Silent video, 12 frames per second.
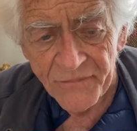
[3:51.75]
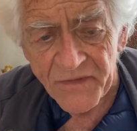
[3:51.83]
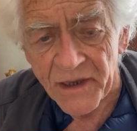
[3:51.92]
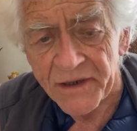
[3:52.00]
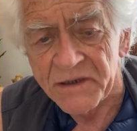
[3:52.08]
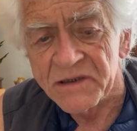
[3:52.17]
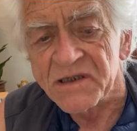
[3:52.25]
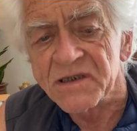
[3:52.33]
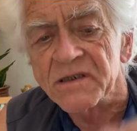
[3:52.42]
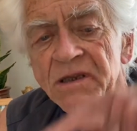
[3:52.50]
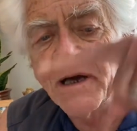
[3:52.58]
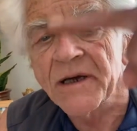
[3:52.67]
getting
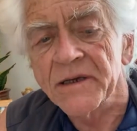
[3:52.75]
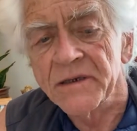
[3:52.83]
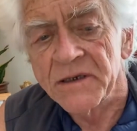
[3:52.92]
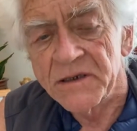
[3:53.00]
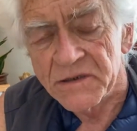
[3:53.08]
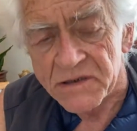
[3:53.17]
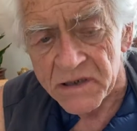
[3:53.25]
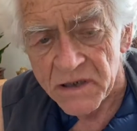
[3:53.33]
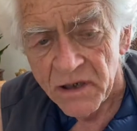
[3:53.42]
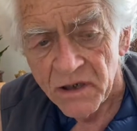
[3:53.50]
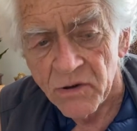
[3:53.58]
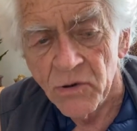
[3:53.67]
stuck in these
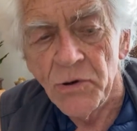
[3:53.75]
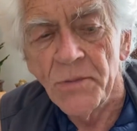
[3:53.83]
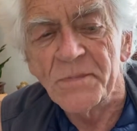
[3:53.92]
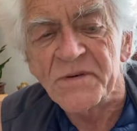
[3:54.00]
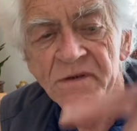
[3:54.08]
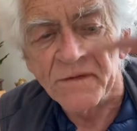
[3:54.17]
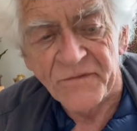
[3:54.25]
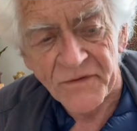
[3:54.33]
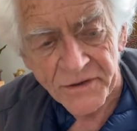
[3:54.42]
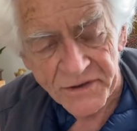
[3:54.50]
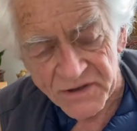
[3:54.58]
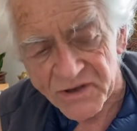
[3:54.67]
loops of
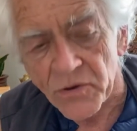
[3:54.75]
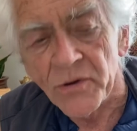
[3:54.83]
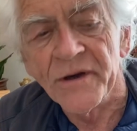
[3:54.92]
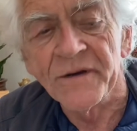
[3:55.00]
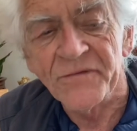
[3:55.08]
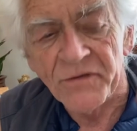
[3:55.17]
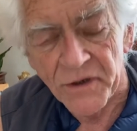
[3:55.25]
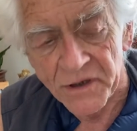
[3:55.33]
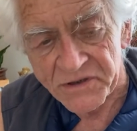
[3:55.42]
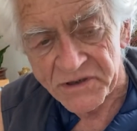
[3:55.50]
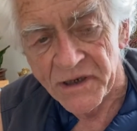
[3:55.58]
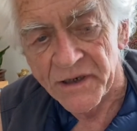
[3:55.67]
feeling sorry for
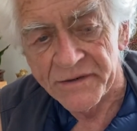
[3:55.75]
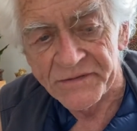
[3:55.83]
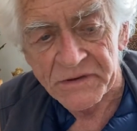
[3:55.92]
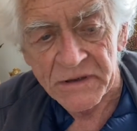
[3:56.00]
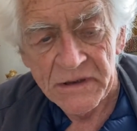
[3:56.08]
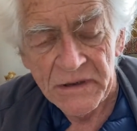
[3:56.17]
ourselves.